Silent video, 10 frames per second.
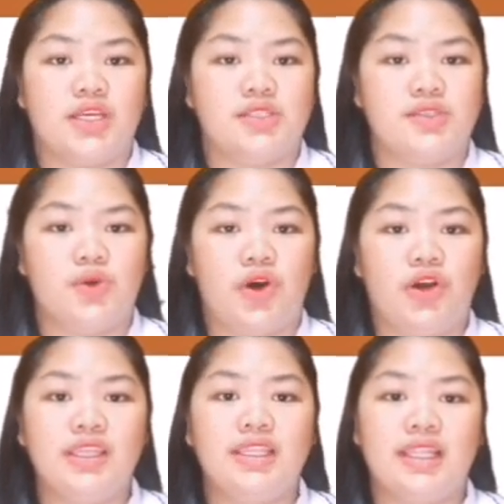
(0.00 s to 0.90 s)
So,
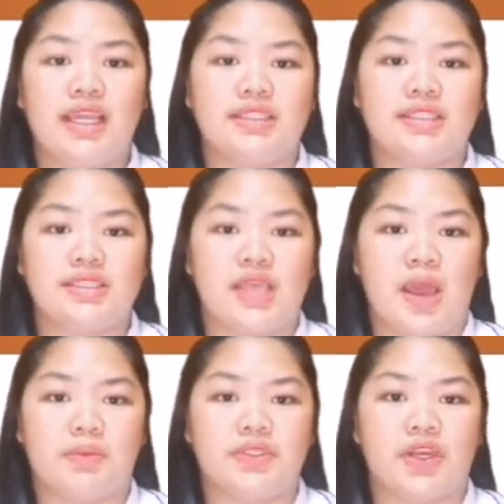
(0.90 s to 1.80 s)
online classes
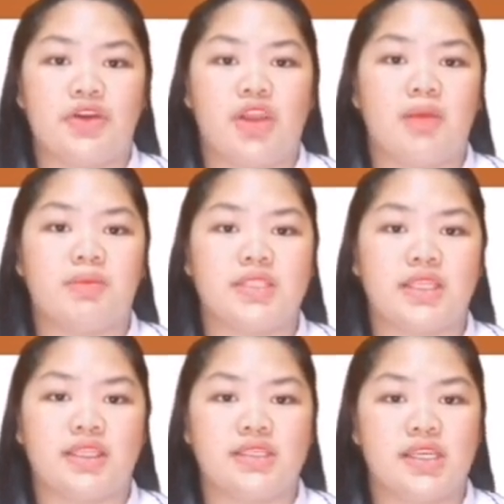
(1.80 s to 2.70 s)
apps are apps
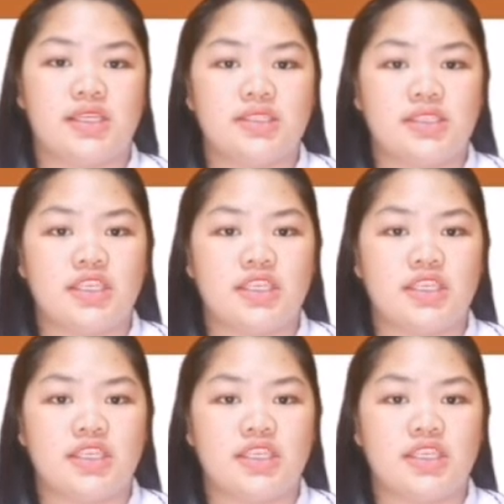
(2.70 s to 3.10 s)
that assist